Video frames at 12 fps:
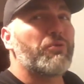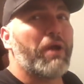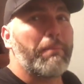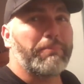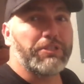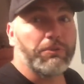her
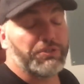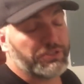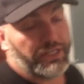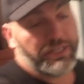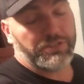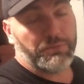up, see what it's
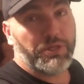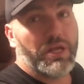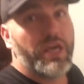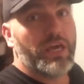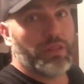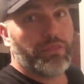like. Because, I mean,
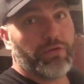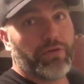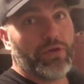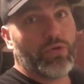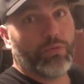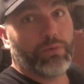in
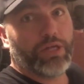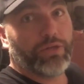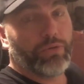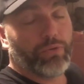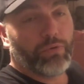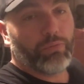theory, you should be able
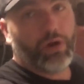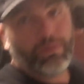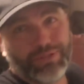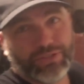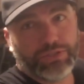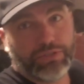to do it no
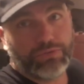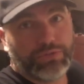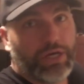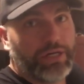problem because you can use